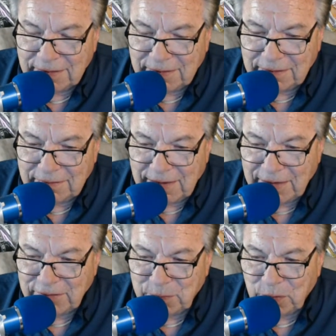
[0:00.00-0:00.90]

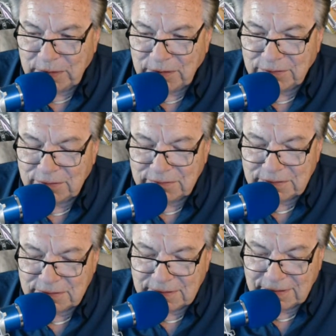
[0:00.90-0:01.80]
Ladd Sporting Service,